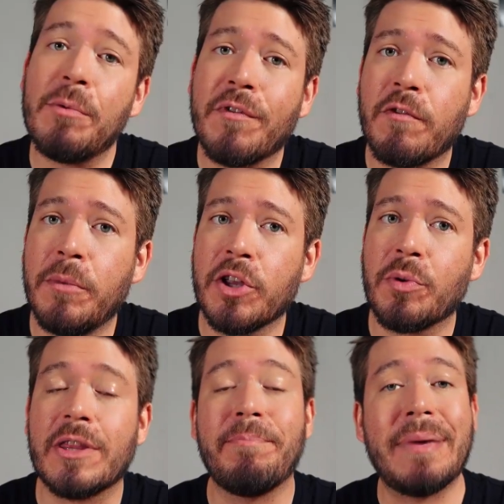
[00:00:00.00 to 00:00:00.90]
that we're familiar
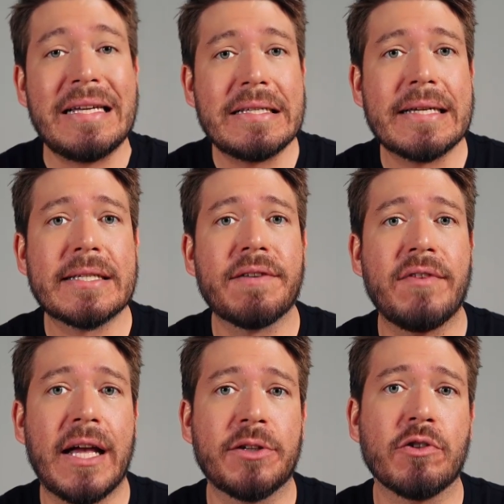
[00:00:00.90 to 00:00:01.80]
with the basics of
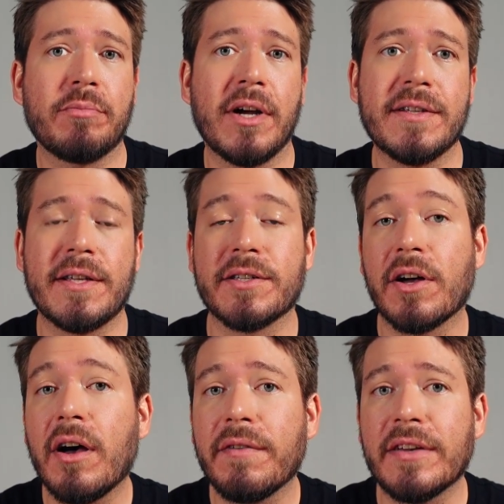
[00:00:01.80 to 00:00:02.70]
natural processed
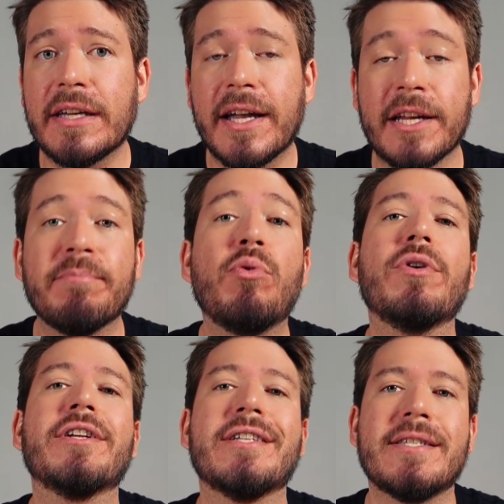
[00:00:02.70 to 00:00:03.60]
coffee and
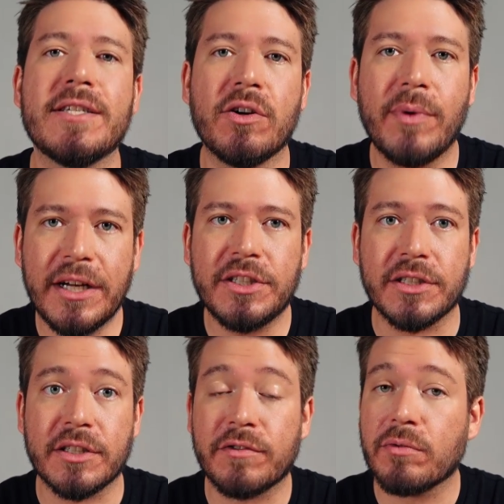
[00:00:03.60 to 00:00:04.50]
important
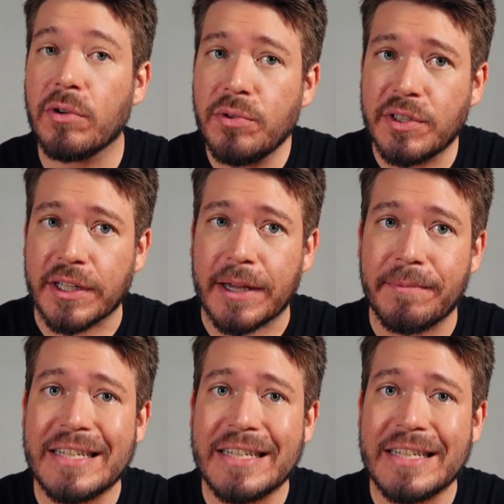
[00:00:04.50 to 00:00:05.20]
considerations for roasting it,